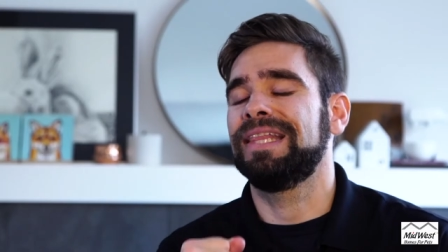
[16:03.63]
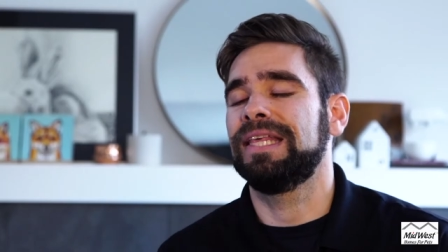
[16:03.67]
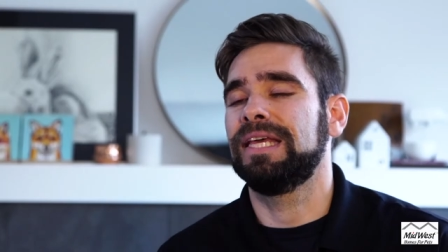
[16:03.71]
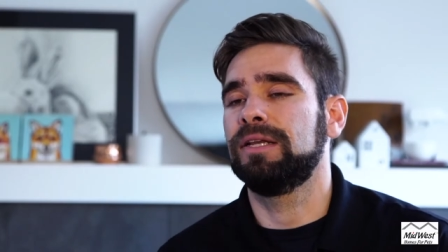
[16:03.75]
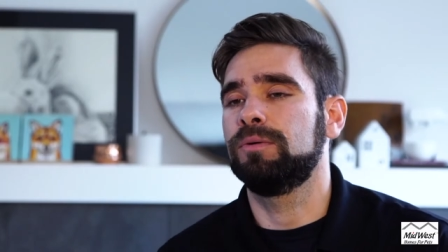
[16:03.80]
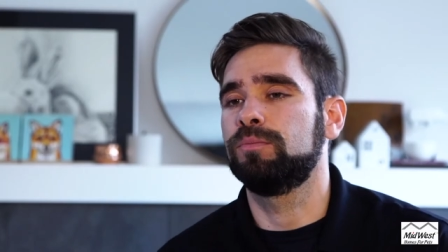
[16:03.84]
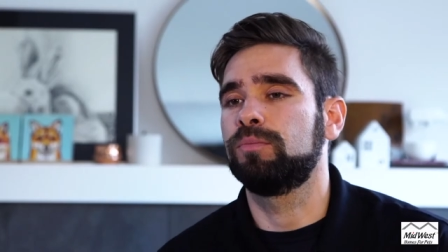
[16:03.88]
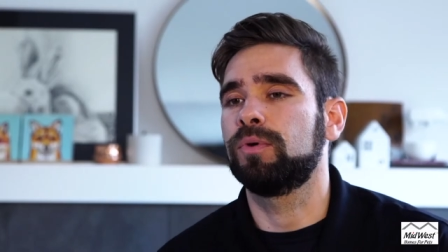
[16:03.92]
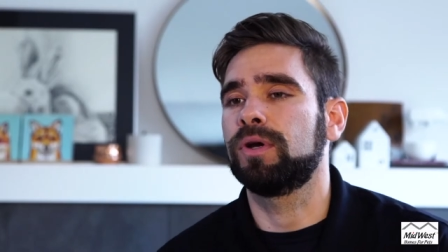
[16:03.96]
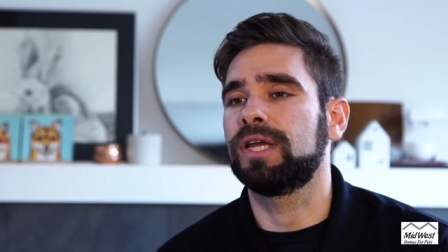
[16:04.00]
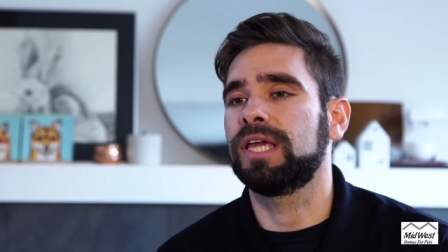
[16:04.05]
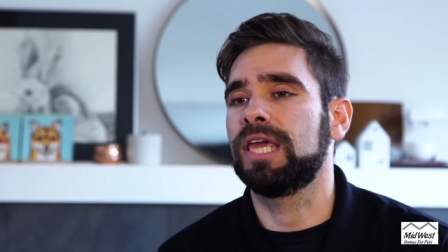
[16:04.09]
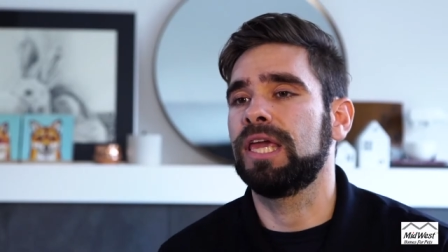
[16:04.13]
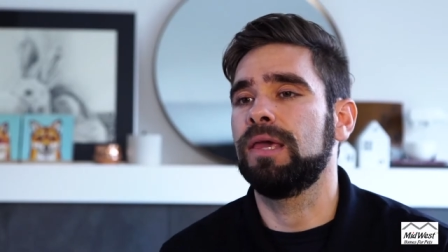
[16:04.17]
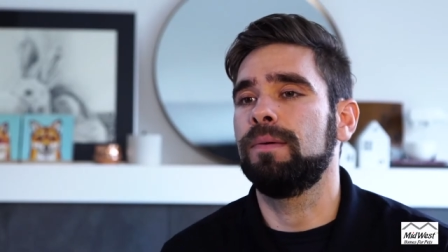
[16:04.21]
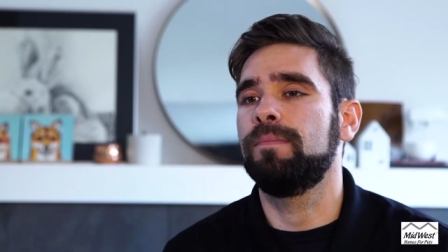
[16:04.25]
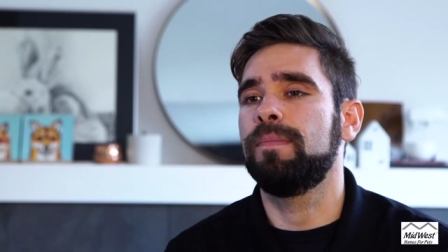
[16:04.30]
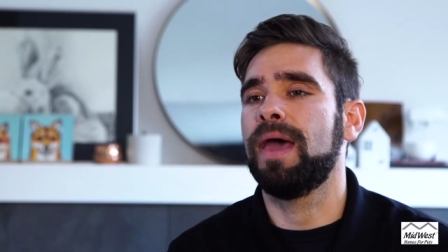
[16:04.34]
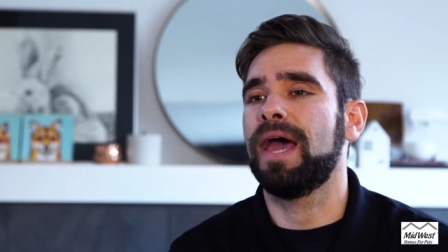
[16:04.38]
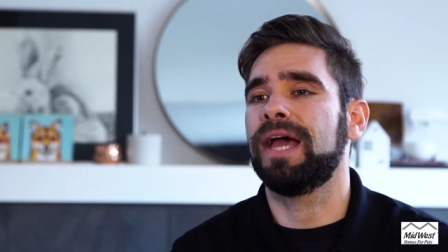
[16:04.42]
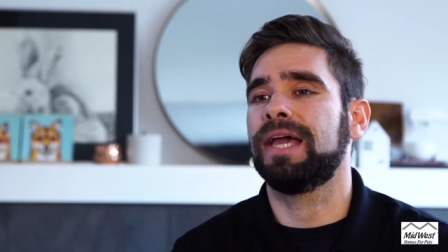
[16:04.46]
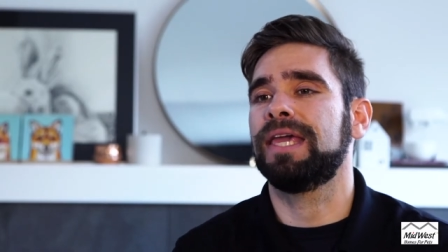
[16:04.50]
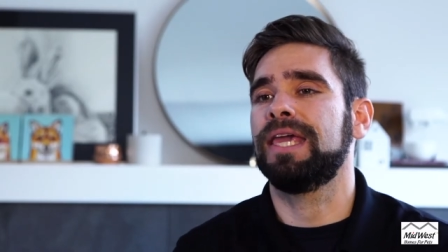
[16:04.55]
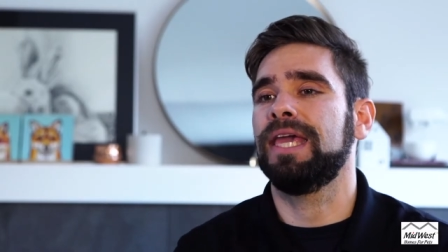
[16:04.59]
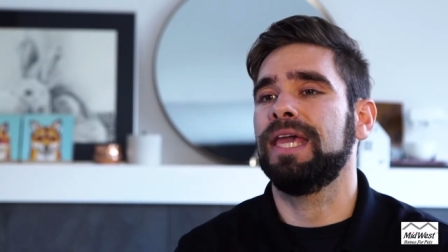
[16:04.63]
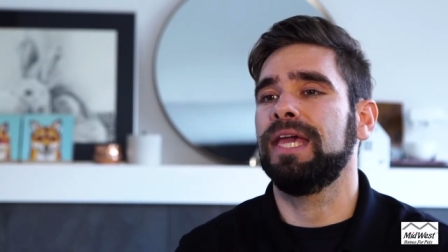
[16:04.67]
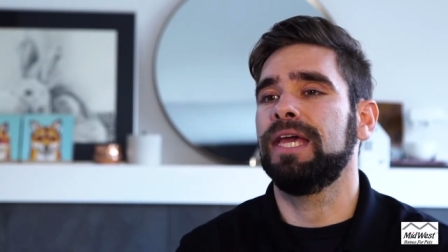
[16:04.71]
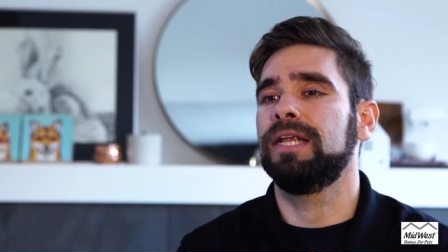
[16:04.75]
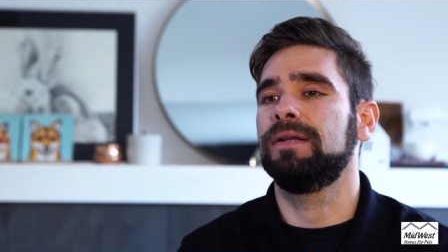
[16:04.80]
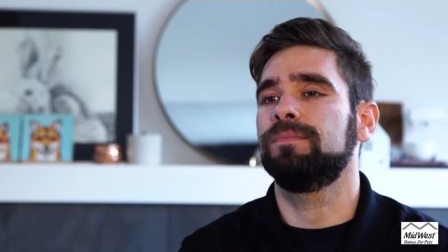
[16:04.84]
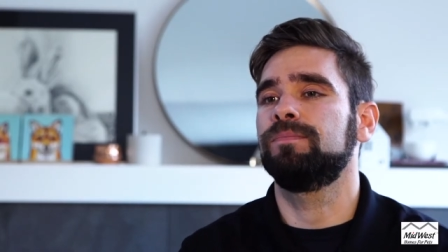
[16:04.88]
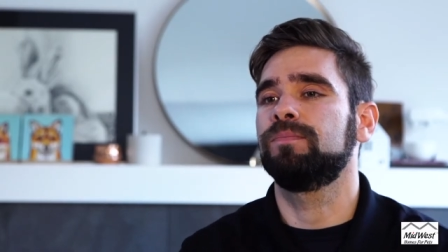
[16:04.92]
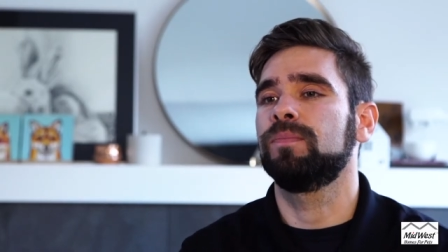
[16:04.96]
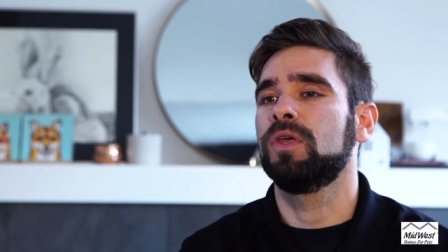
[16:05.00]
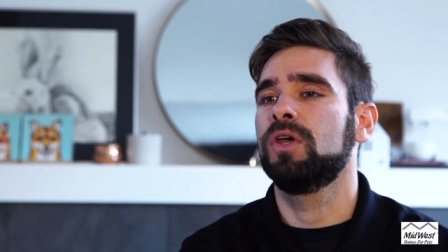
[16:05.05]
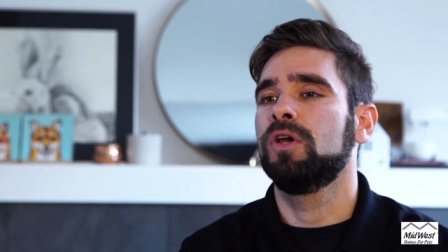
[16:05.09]
and then bring him back
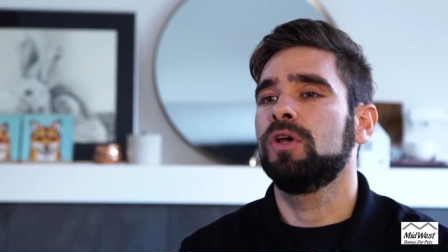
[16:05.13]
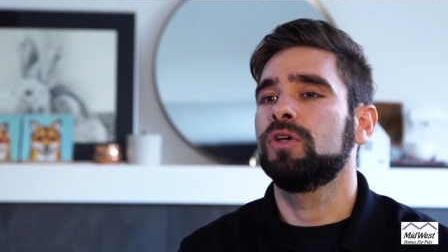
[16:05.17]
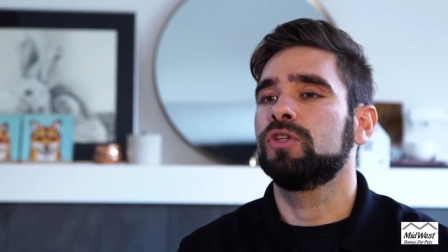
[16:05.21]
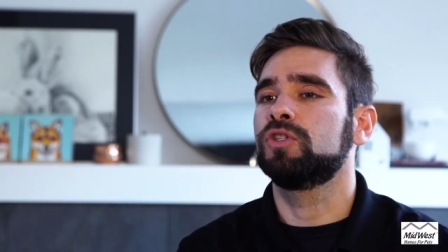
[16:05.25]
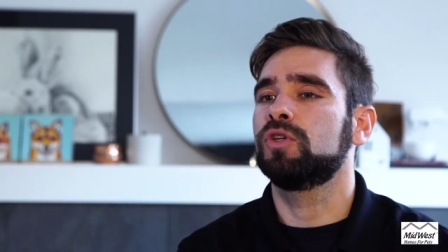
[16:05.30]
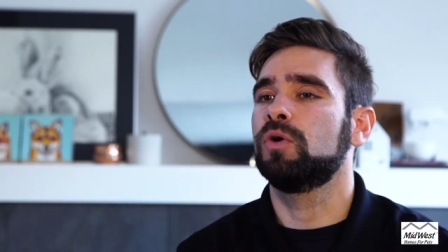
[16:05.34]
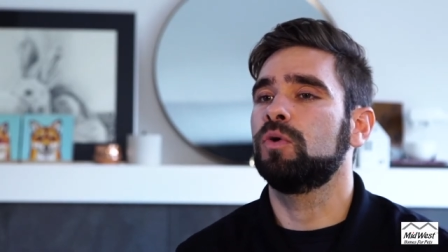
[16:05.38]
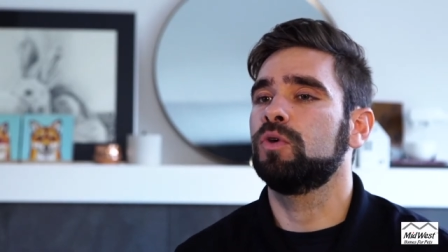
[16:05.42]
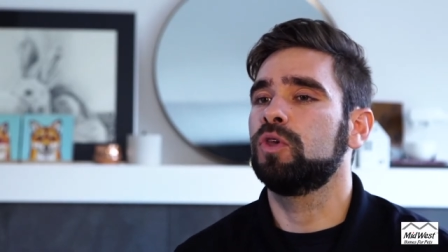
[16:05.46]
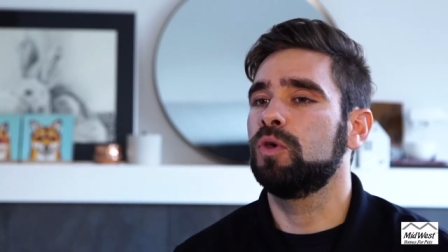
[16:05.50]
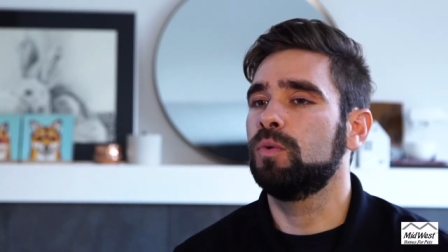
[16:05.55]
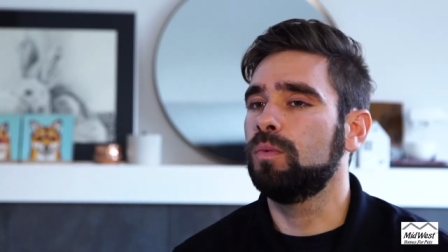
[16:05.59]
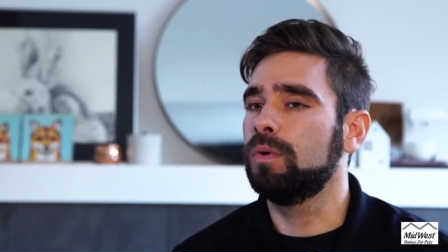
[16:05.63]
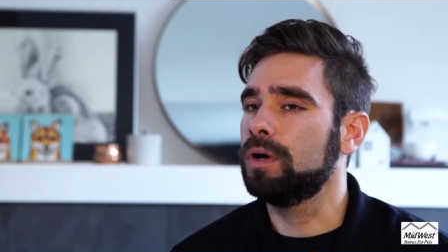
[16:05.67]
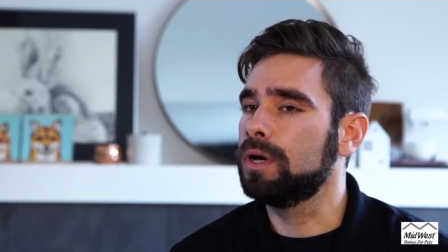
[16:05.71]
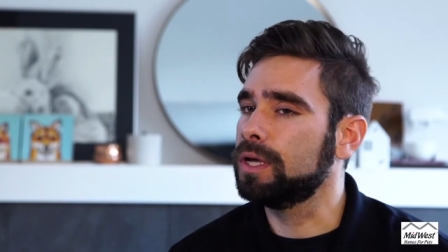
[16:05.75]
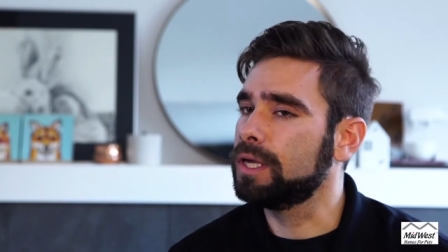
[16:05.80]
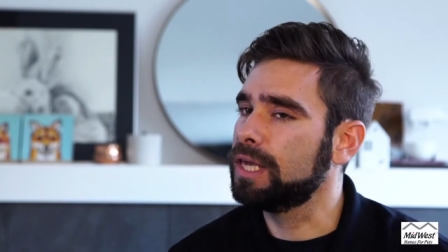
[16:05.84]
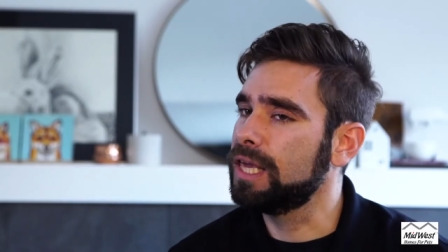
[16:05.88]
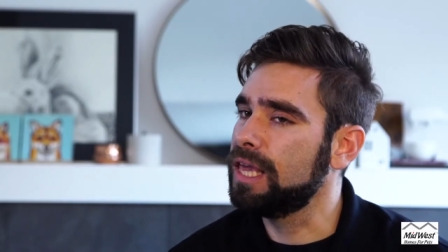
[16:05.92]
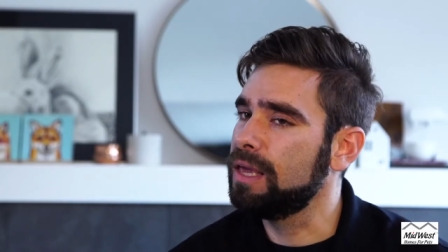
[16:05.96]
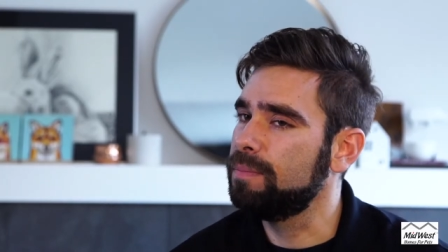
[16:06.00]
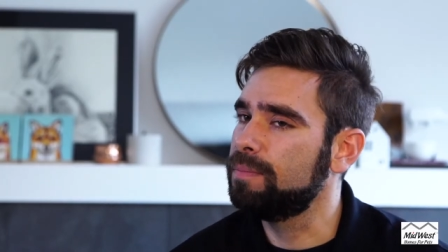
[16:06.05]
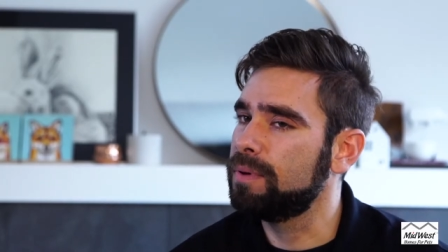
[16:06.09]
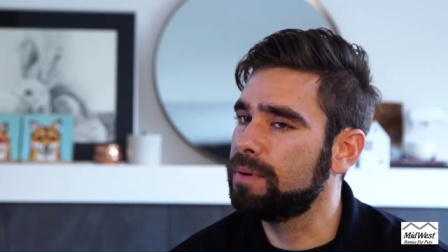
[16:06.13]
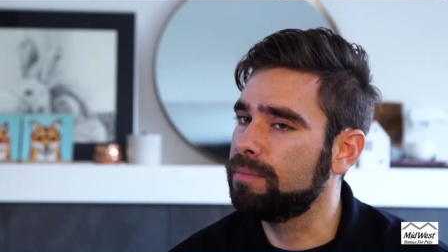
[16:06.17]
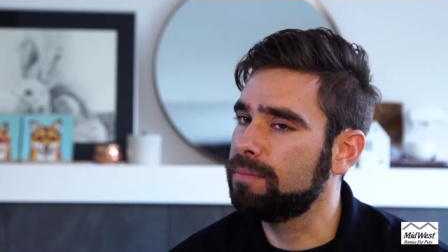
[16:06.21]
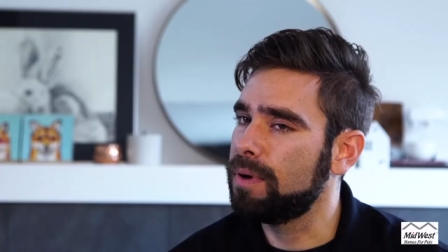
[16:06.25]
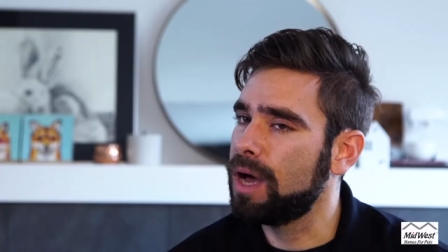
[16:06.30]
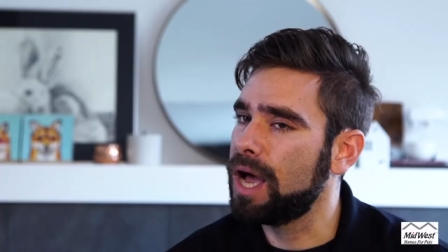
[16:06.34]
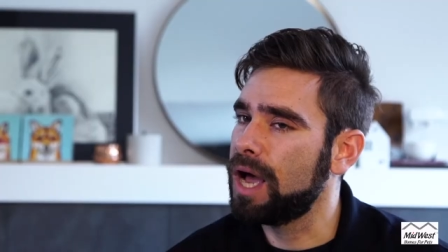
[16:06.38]
in. So you wanna keep in